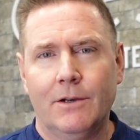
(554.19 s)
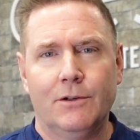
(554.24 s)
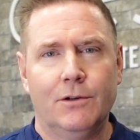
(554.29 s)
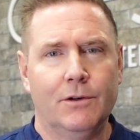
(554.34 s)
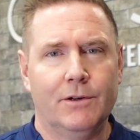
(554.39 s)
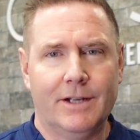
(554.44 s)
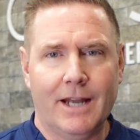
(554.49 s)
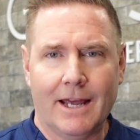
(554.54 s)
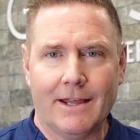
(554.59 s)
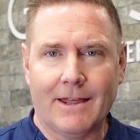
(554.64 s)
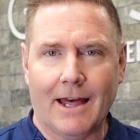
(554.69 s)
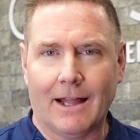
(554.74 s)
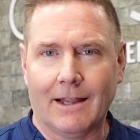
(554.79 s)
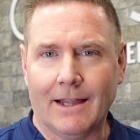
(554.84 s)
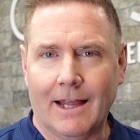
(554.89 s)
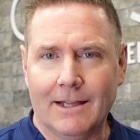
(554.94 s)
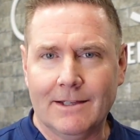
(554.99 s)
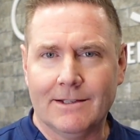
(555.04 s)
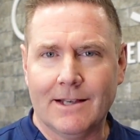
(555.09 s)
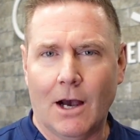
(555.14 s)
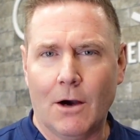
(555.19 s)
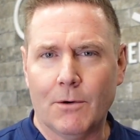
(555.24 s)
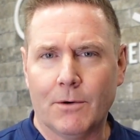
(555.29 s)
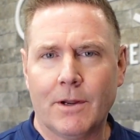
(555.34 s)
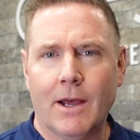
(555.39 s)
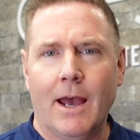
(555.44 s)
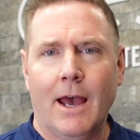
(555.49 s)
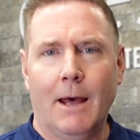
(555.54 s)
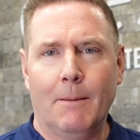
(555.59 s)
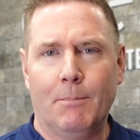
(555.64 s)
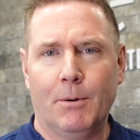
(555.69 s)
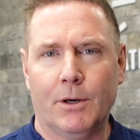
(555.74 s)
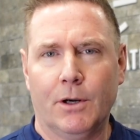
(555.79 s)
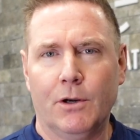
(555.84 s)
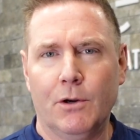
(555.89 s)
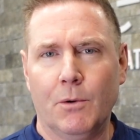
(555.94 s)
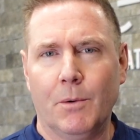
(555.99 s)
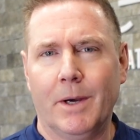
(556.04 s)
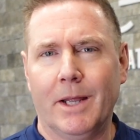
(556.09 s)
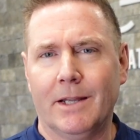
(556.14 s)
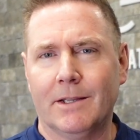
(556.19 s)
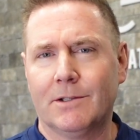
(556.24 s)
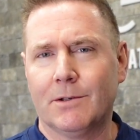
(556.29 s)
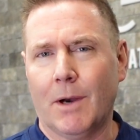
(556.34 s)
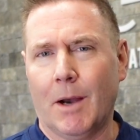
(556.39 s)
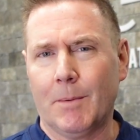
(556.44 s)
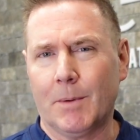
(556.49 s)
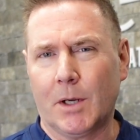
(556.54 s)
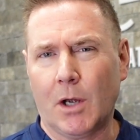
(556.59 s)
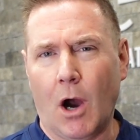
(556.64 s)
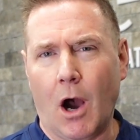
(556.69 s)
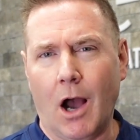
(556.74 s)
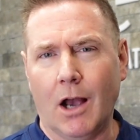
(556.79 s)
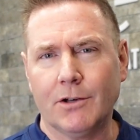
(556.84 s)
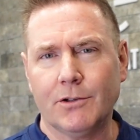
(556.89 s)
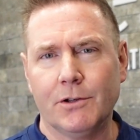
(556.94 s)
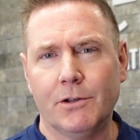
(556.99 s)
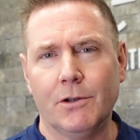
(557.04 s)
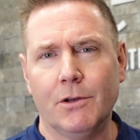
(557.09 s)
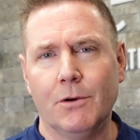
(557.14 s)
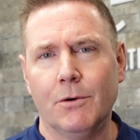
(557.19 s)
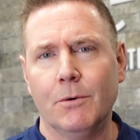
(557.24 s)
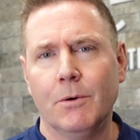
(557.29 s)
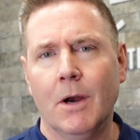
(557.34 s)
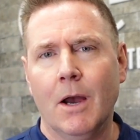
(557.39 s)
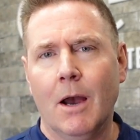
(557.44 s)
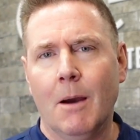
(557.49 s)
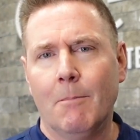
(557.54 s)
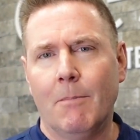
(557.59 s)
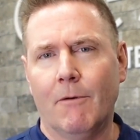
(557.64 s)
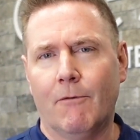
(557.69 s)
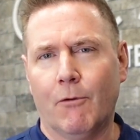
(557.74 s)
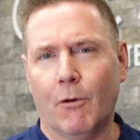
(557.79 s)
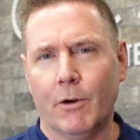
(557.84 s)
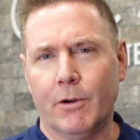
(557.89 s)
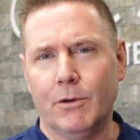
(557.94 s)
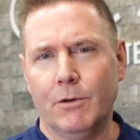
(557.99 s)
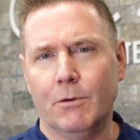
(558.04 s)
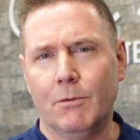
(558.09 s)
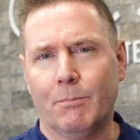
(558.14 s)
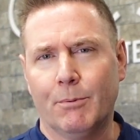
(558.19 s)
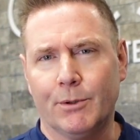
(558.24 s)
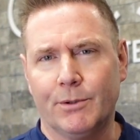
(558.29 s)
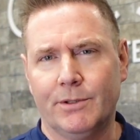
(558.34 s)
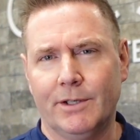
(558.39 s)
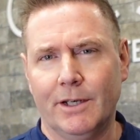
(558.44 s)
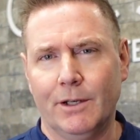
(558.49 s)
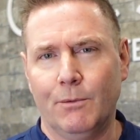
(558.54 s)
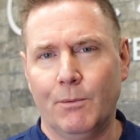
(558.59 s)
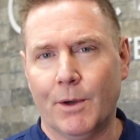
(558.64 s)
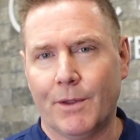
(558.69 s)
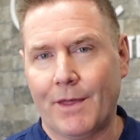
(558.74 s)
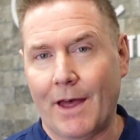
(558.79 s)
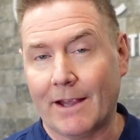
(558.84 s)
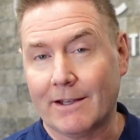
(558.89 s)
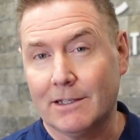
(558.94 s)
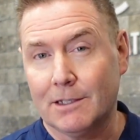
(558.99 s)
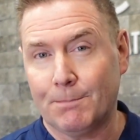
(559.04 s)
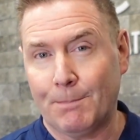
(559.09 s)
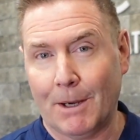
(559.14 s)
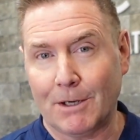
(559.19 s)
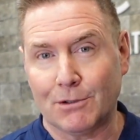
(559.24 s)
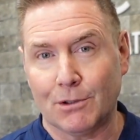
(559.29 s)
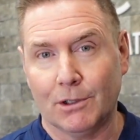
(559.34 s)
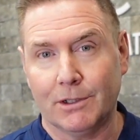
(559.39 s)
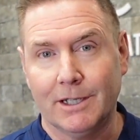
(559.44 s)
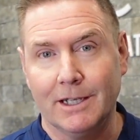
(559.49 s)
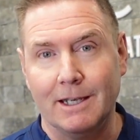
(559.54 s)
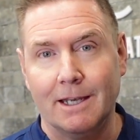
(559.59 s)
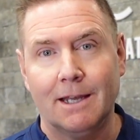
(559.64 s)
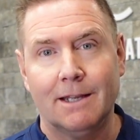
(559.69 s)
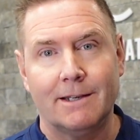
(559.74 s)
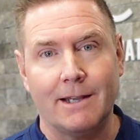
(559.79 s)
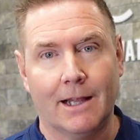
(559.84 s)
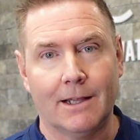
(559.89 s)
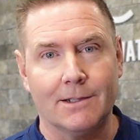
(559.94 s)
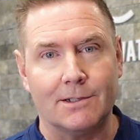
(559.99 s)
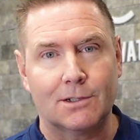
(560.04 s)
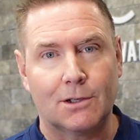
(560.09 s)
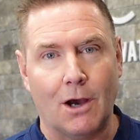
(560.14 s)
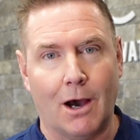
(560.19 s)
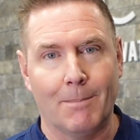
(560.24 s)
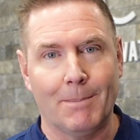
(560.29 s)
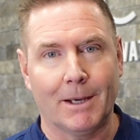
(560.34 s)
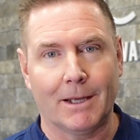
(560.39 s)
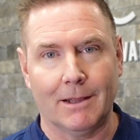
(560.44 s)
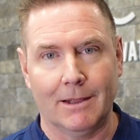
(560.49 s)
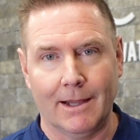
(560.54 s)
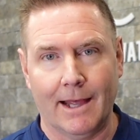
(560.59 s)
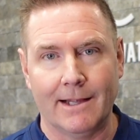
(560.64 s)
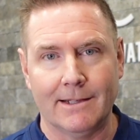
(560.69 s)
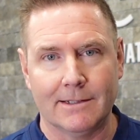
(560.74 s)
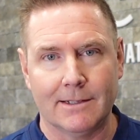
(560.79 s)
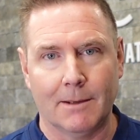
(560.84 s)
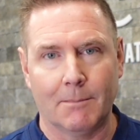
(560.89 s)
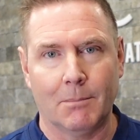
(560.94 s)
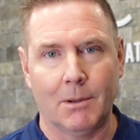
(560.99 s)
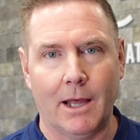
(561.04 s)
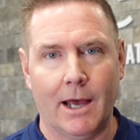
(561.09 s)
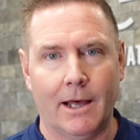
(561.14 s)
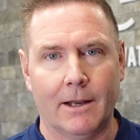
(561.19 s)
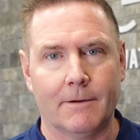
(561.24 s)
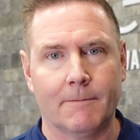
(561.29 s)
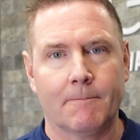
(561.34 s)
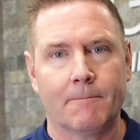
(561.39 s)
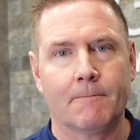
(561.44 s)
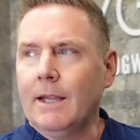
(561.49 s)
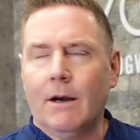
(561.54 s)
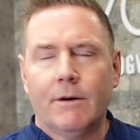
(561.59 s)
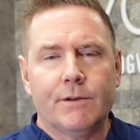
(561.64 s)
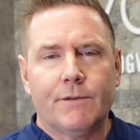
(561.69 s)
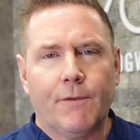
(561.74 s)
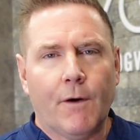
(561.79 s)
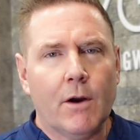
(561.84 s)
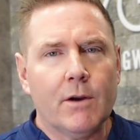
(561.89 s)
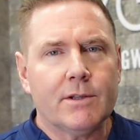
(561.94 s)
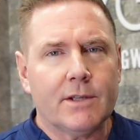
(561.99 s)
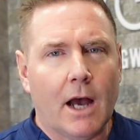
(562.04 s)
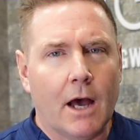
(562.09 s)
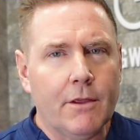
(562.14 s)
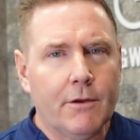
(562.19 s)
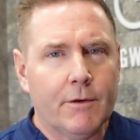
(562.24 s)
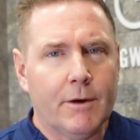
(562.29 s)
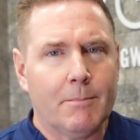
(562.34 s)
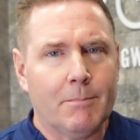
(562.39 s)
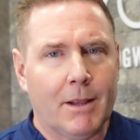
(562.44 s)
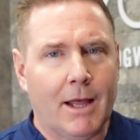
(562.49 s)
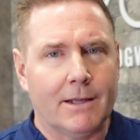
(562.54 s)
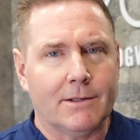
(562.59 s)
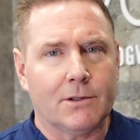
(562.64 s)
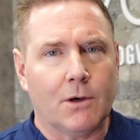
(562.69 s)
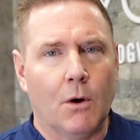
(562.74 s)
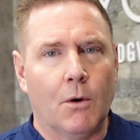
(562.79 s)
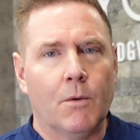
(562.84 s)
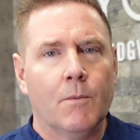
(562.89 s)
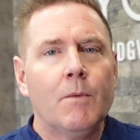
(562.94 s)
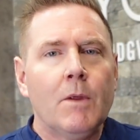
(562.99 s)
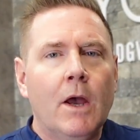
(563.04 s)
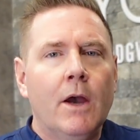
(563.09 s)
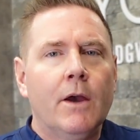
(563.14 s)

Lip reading: to take that lens out and put a new in. So I would caution you before you proceed with that specialty telescopic lens implant. Now, as far as other implants go,